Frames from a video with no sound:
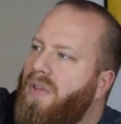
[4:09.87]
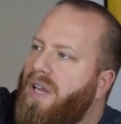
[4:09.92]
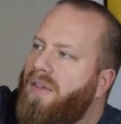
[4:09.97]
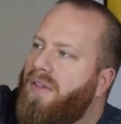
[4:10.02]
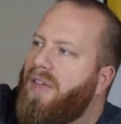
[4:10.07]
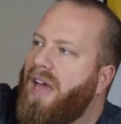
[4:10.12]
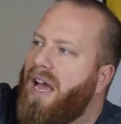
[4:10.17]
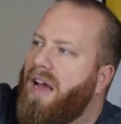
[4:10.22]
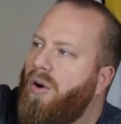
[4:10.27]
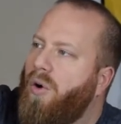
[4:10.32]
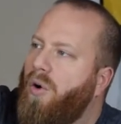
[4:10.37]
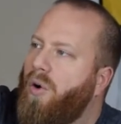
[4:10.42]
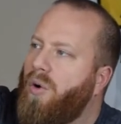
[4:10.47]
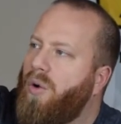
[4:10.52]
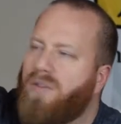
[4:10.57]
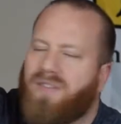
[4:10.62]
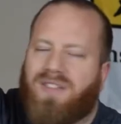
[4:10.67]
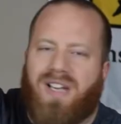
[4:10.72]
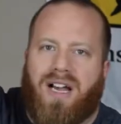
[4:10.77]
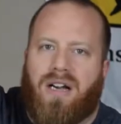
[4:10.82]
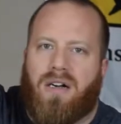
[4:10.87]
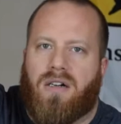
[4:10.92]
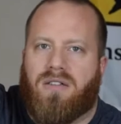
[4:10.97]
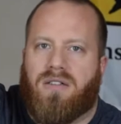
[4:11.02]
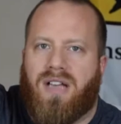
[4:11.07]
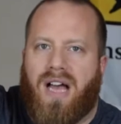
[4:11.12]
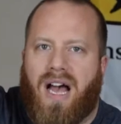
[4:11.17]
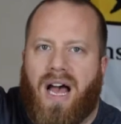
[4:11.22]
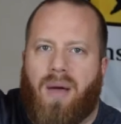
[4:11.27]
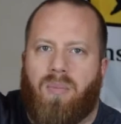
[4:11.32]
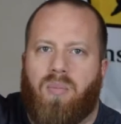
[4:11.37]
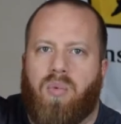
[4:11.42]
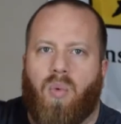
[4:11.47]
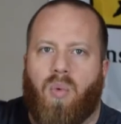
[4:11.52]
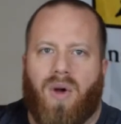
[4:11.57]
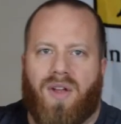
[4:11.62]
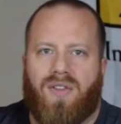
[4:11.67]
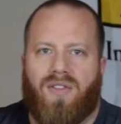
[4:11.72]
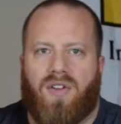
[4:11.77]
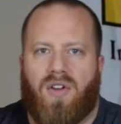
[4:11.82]
that whole entire top
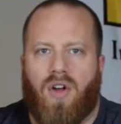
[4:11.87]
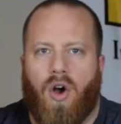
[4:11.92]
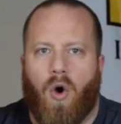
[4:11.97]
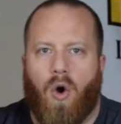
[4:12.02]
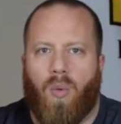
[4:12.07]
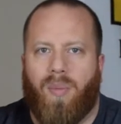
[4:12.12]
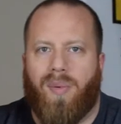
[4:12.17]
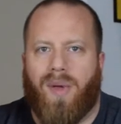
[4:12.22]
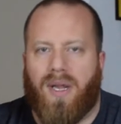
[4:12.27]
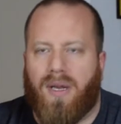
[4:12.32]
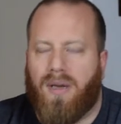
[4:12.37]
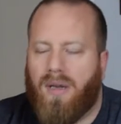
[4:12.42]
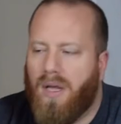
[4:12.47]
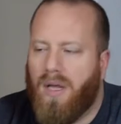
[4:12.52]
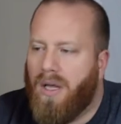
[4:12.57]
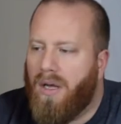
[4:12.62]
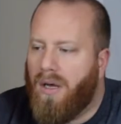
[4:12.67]
wasn't open.